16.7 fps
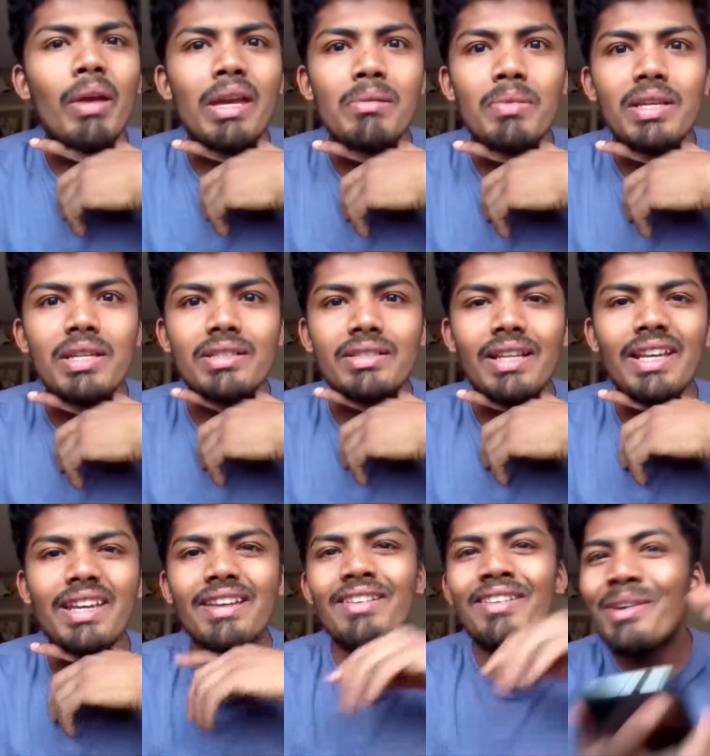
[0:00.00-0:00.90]
baby he's
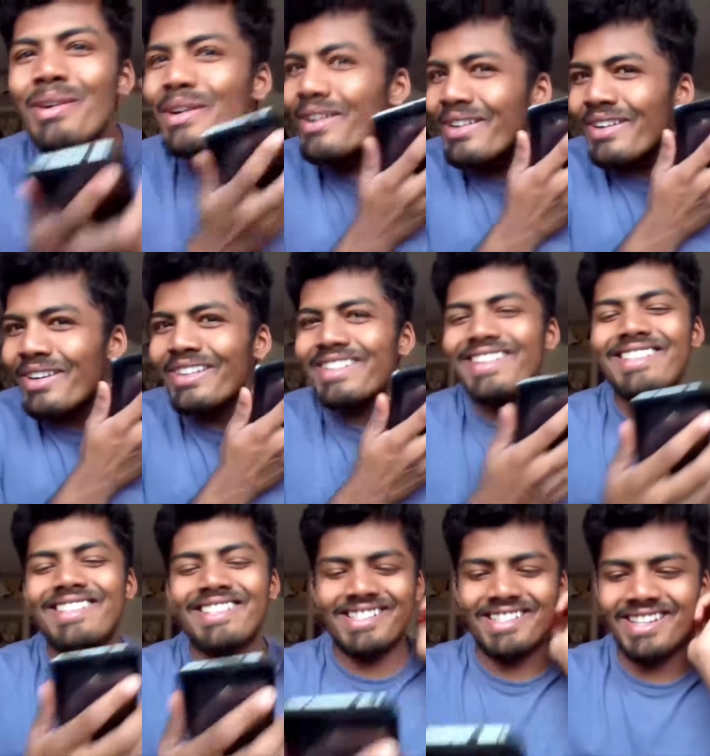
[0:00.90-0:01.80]
like oh
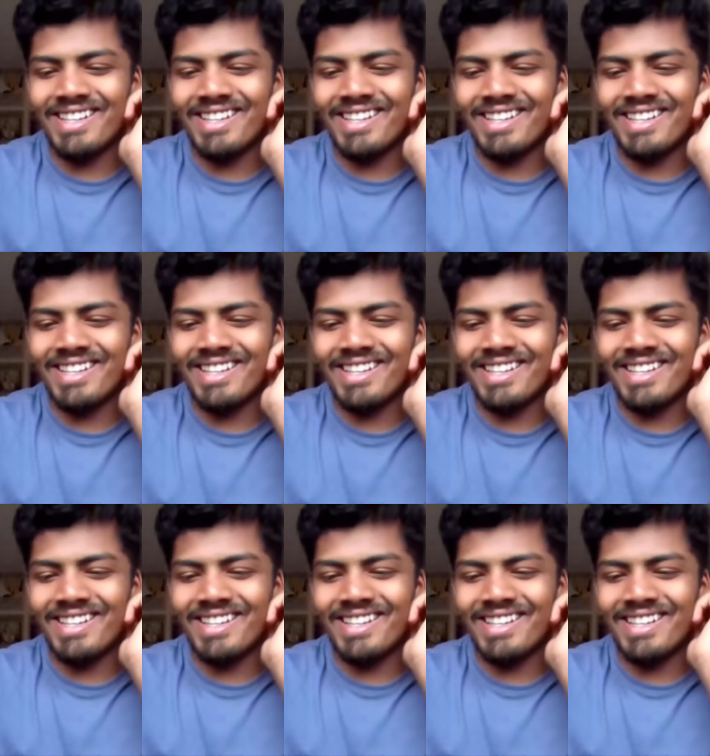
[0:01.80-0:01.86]
treasure